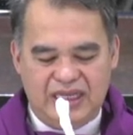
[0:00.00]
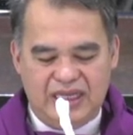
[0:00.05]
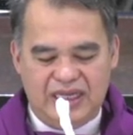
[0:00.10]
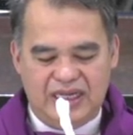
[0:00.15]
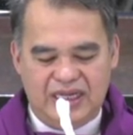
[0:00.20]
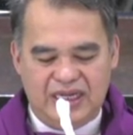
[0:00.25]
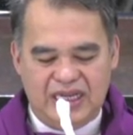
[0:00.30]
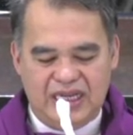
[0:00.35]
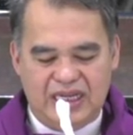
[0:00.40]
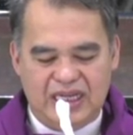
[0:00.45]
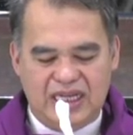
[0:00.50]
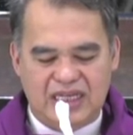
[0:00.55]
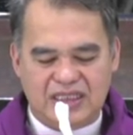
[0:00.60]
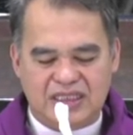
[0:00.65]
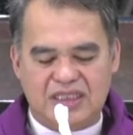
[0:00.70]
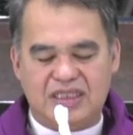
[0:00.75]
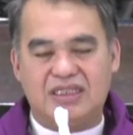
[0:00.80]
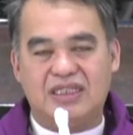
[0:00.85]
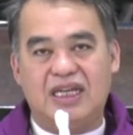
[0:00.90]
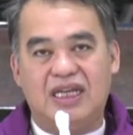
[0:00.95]
and
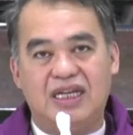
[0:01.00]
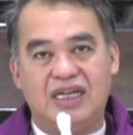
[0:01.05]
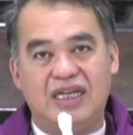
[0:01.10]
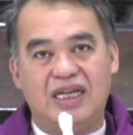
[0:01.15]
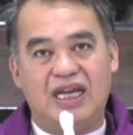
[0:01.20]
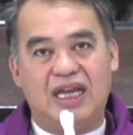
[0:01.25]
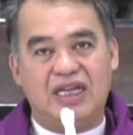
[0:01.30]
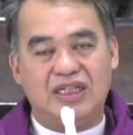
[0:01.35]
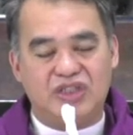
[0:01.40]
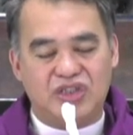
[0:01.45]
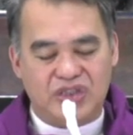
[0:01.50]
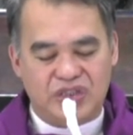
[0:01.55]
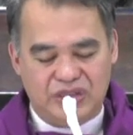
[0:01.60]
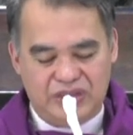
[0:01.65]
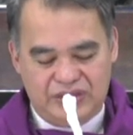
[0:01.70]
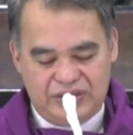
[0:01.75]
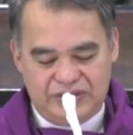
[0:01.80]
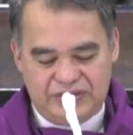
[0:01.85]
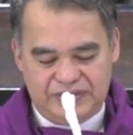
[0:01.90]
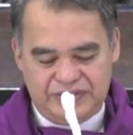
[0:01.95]
necessary
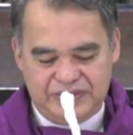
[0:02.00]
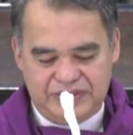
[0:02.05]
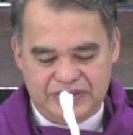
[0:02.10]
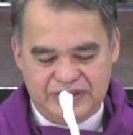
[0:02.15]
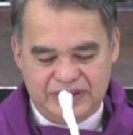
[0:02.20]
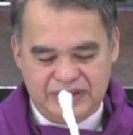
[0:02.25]
action